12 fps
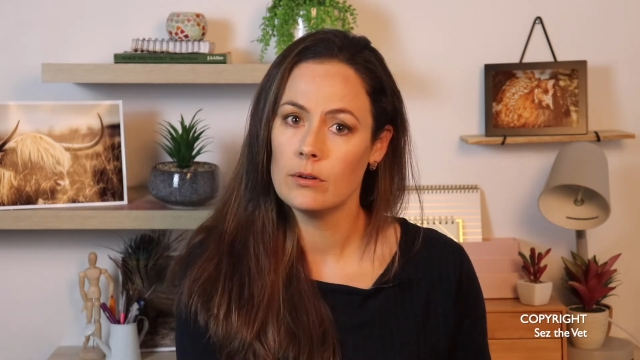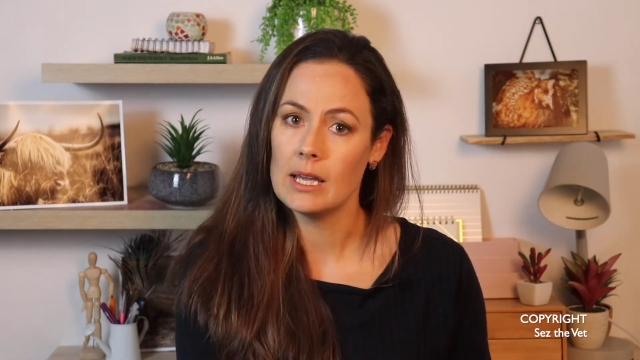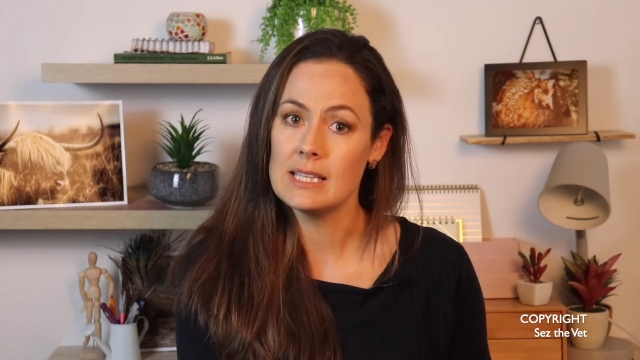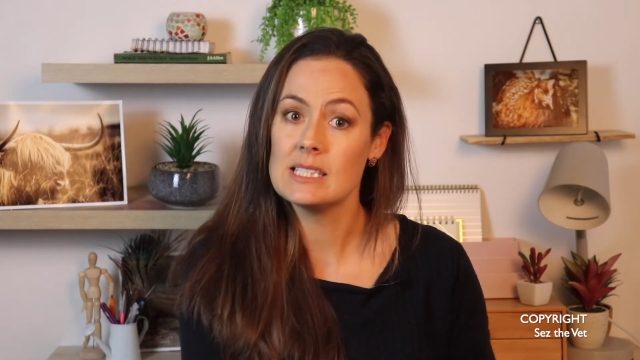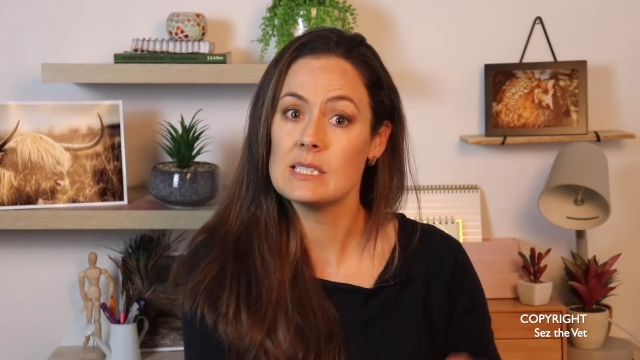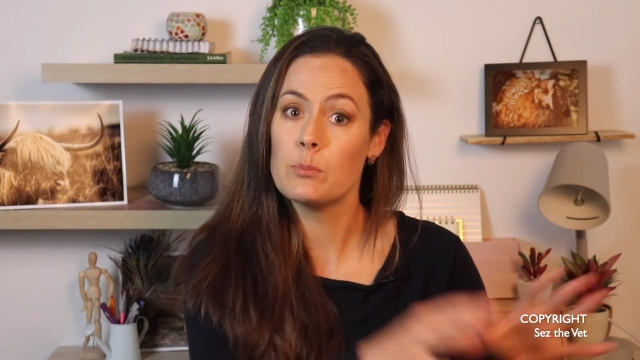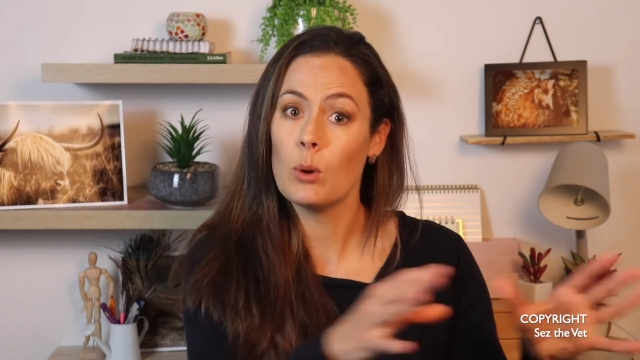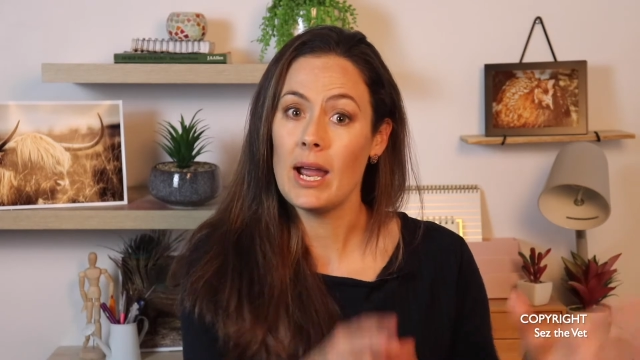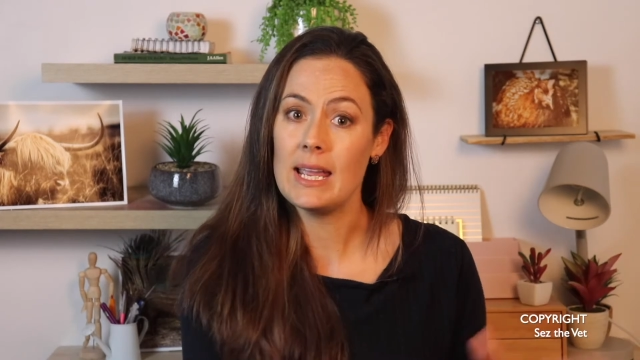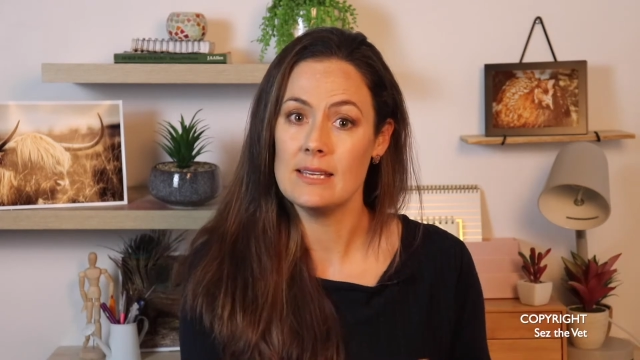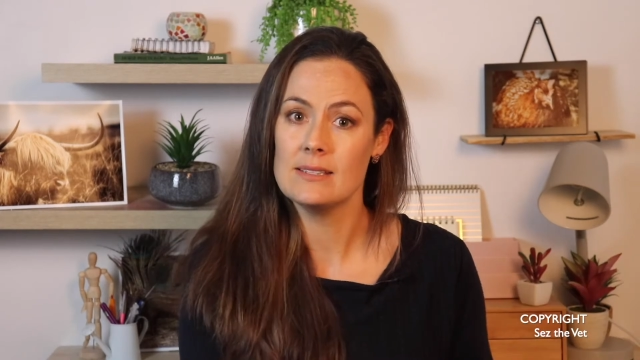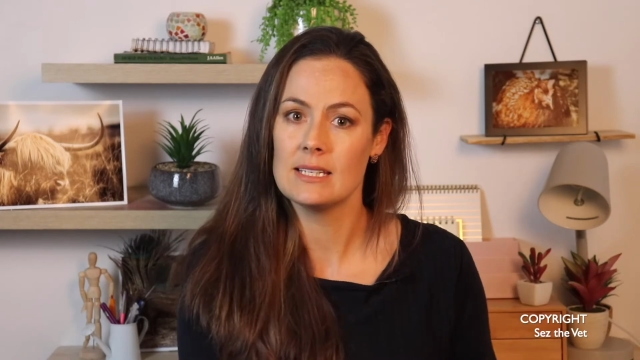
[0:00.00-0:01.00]
and
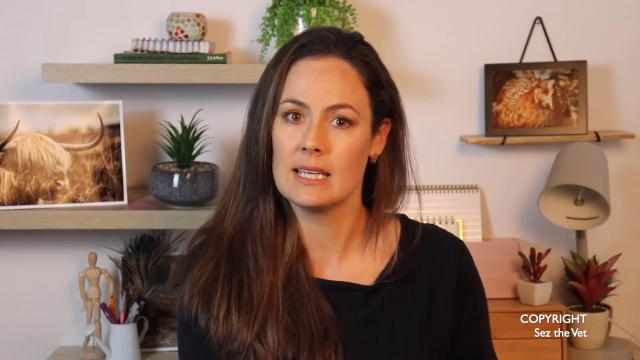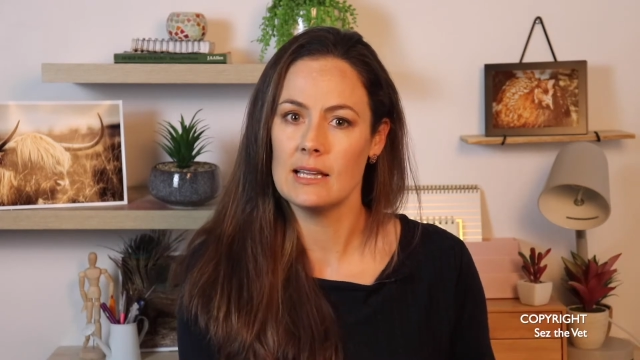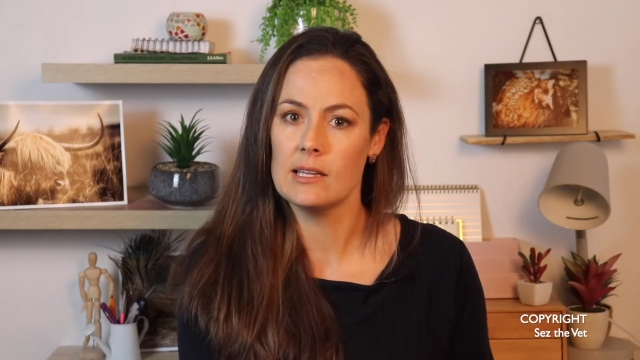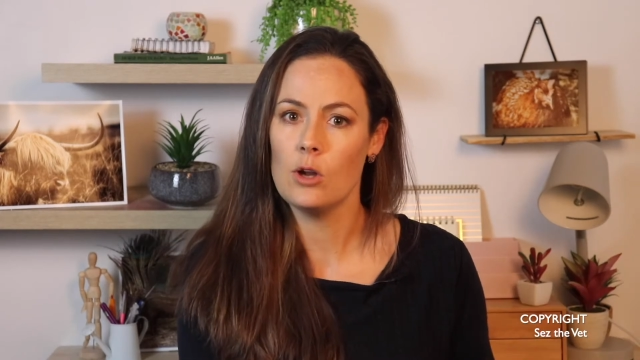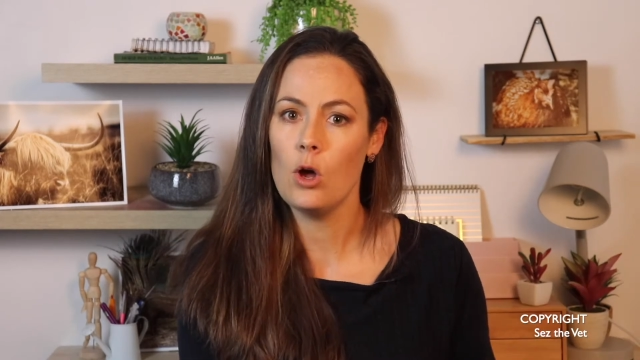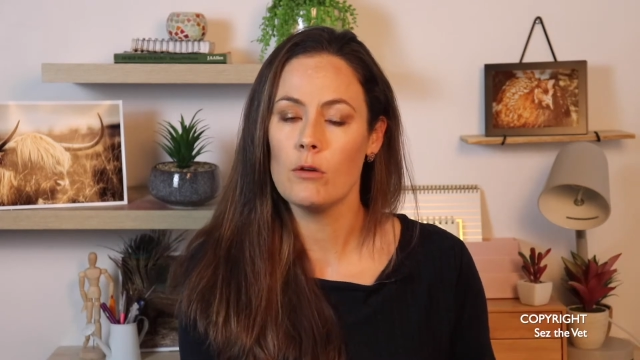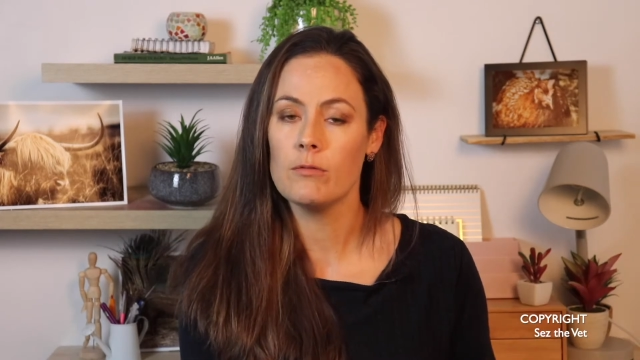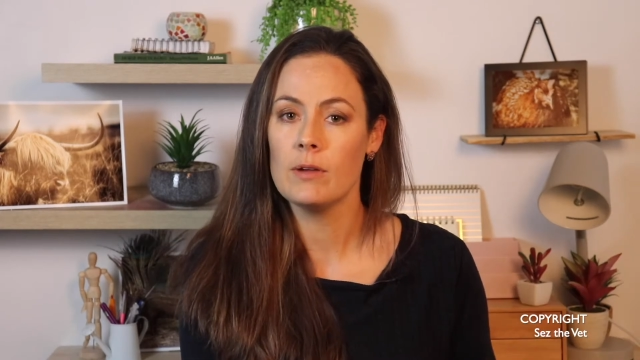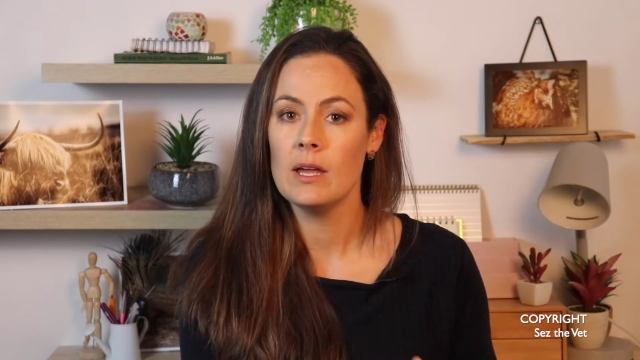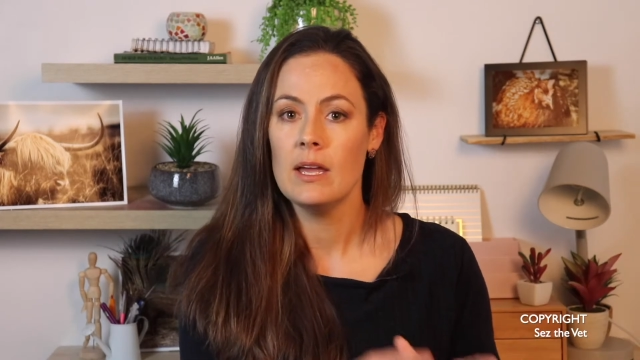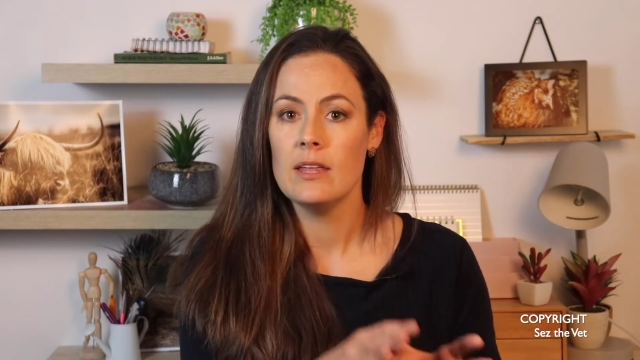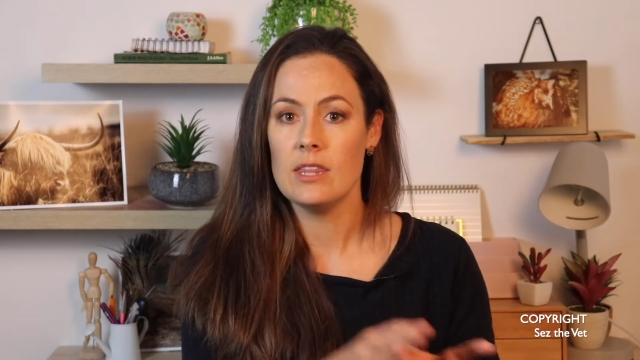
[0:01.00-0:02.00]
spray to kill it off,
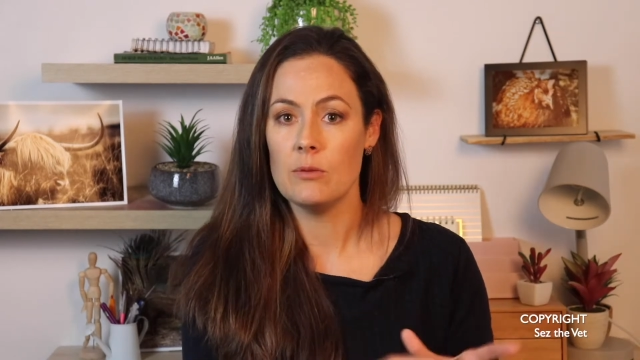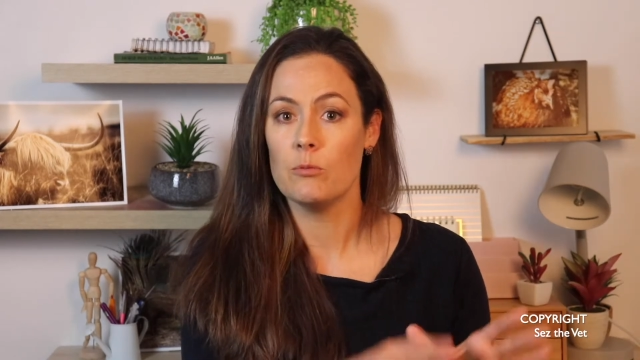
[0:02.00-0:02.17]
then